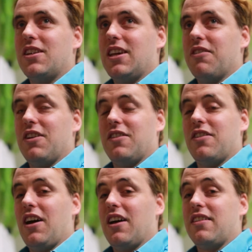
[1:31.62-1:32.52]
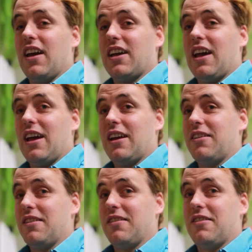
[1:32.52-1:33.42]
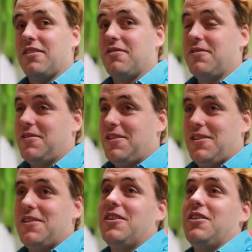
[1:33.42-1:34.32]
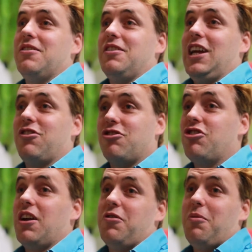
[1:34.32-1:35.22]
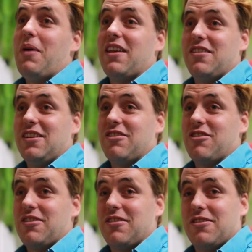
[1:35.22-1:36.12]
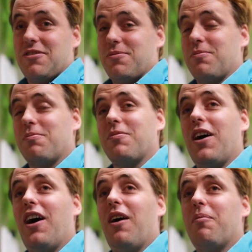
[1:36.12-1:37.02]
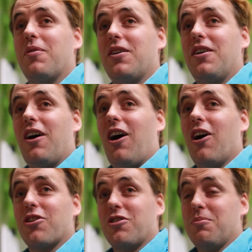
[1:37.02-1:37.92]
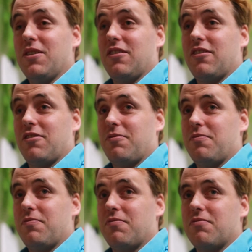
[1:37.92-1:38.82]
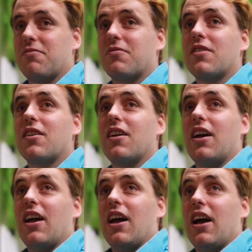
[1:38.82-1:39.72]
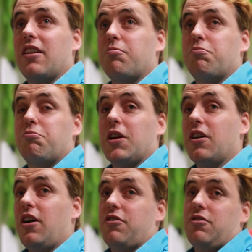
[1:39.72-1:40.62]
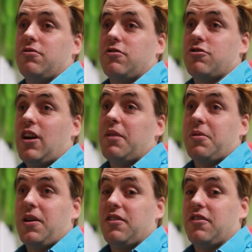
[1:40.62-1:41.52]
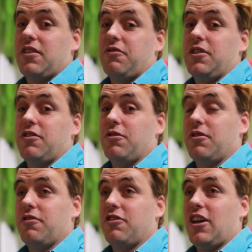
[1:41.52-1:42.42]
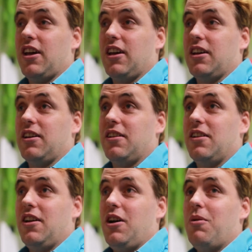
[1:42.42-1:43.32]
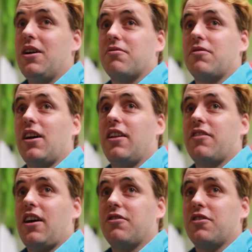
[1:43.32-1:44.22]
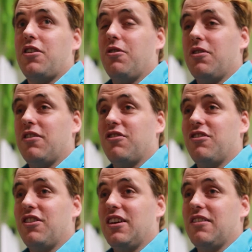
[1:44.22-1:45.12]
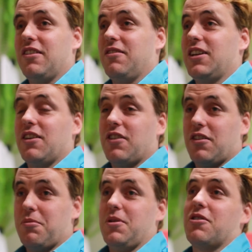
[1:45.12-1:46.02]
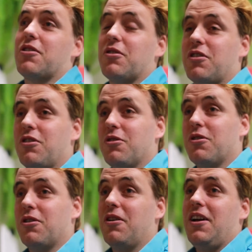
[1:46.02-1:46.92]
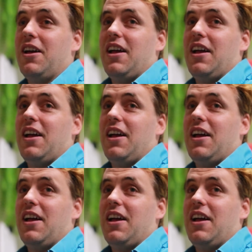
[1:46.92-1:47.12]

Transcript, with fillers: give it a decade and its general message and um, arguments. And it can also trap us if we sort of say, well, tell us how to cure this disease, and it gives us a miracle cure,